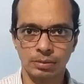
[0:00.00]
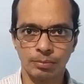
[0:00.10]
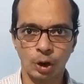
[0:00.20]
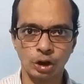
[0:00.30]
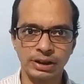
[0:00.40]

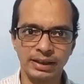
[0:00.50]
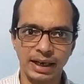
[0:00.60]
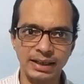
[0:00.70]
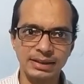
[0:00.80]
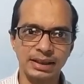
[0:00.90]
because
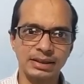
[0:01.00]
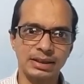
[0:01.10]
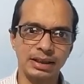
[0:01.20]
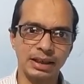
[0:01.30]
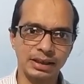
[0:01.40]
interest is
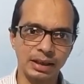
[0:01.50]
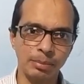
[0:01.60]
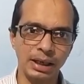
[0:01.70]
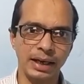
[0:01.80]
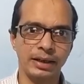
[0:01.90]

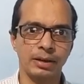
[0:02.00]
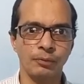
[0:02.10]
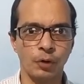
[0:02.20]
deductible item